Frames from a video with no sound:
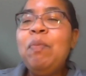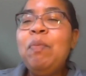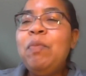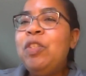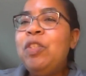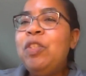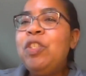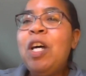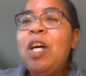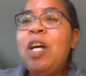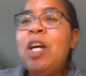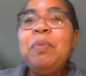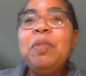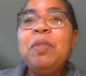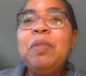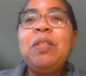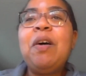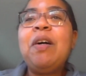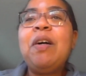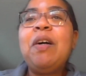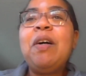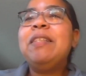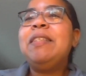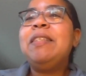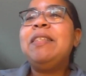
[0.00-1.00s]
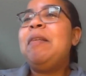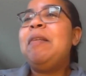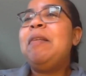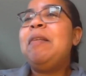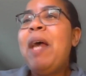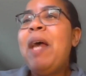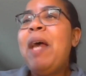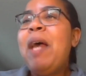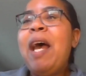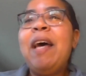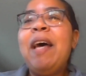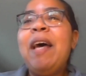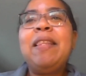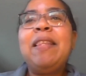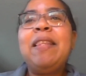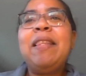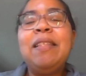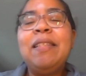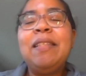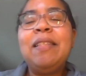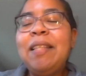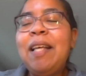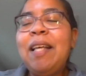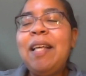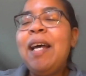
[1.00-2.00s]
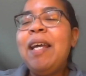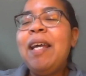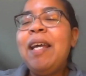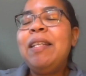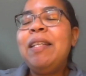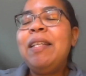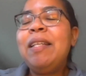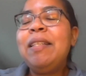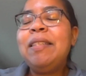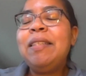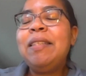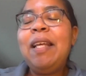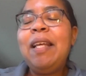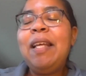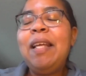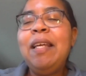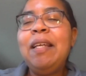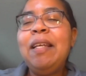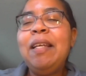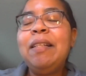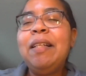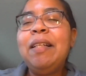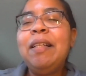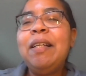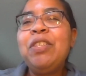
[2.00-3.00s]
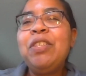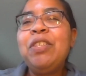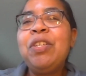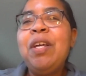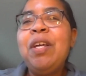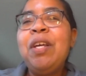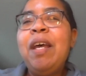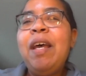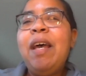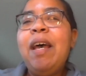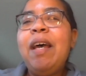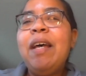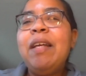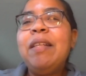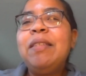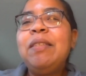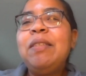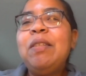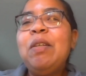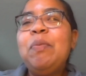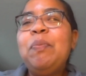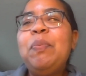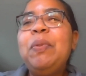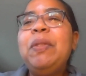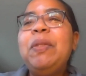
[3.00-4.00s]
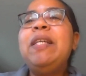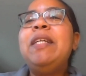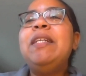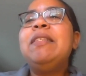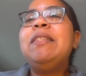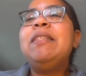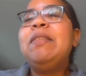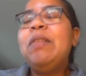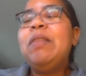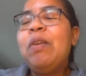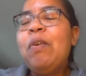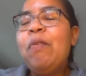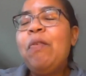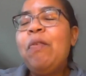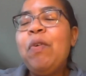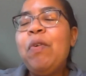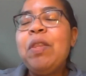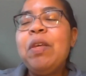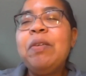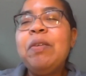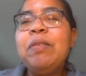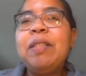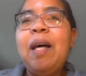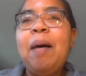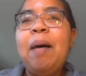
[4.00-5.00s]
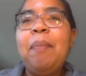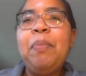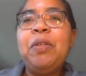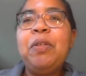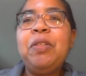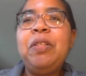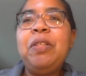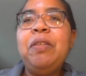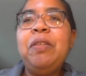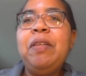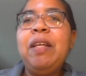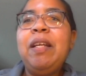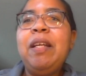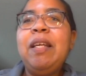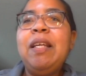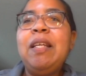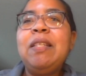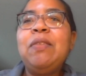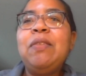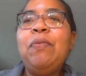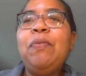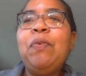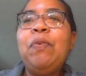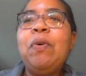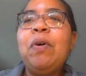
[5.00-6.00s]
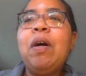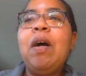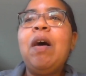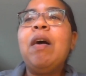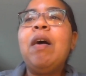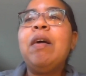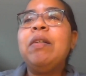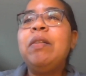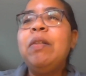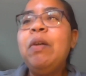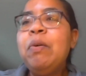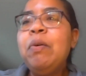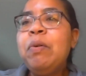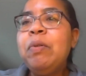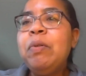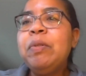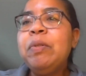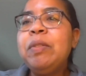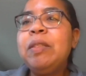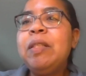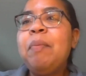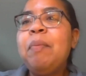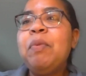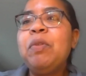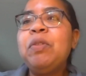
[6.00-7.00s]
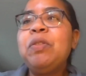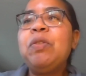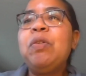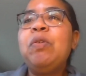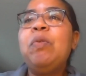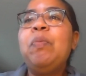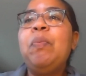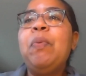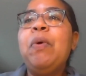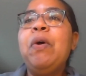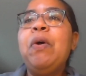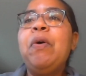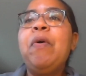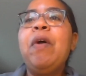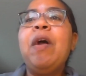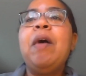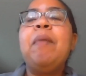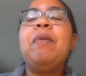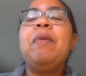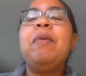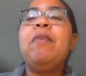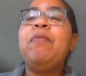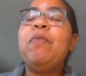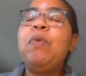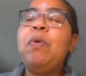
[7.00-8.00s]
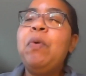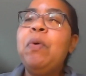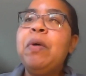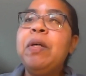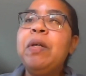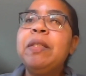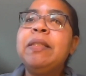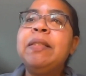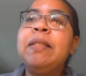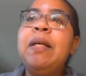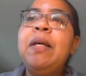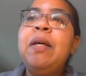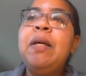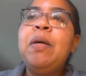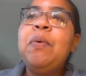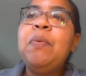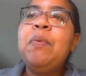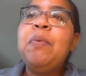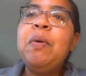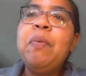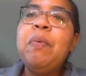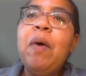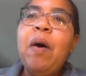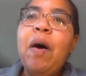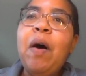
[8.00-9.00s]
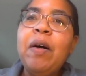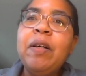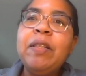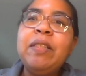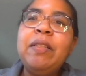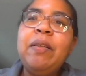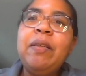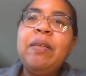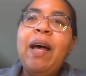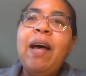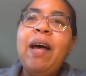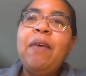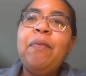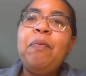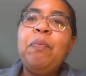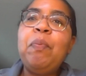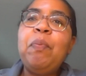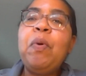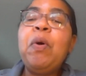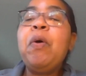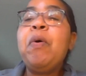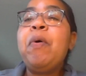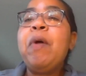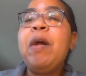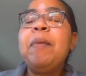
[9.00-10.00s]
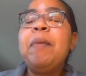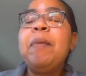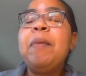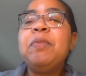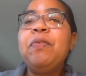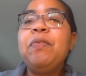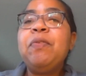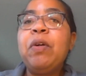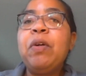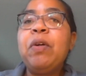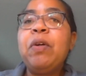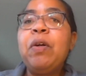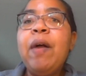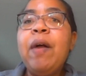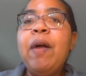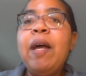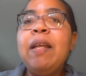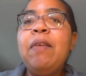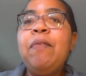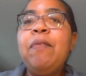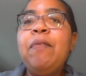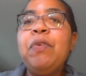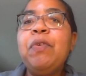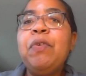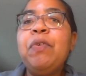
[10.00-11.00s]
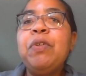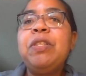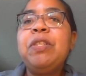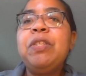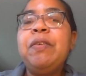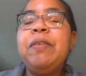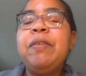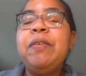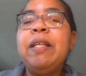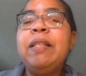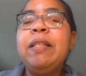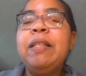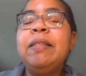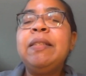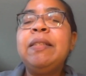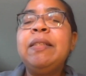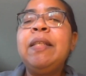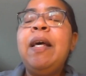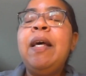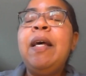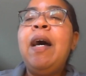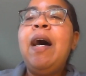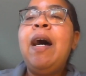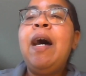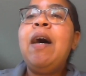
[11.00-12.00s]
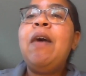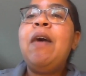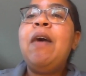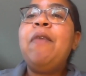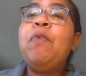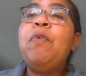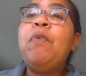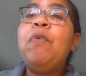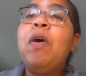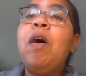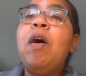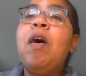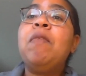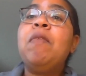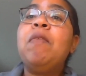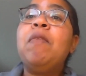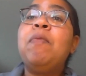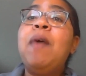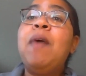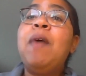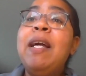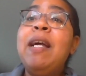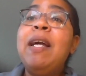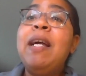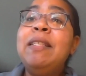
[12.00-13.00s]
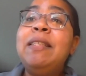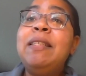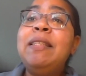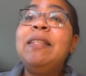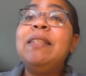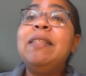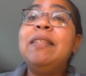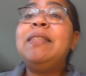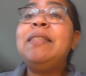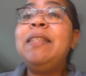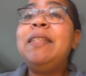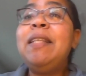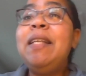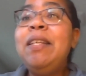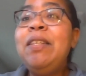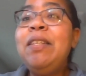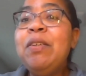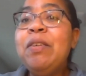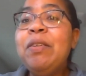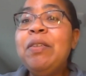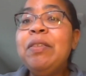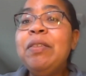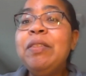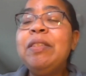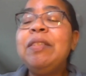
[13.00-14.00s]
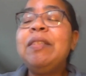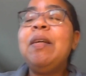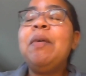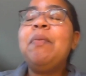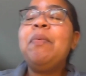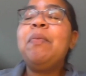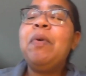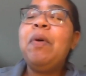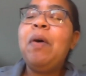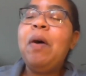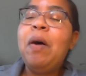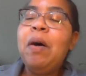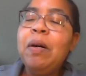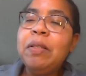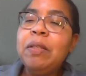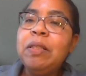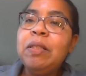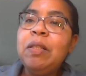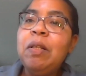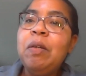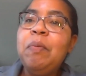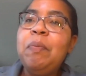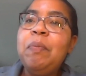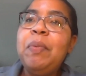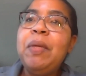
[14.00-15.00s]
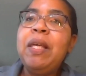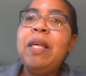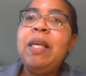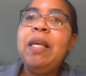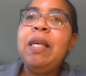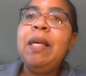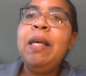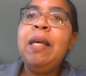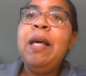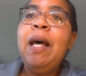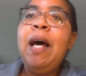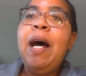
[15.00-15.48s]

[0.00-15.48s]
jump starts in math and science and English. And so please look for those opportunities for our local summer school program. And of course, we will also have programs for credit for students. For our rising seniors, there will also be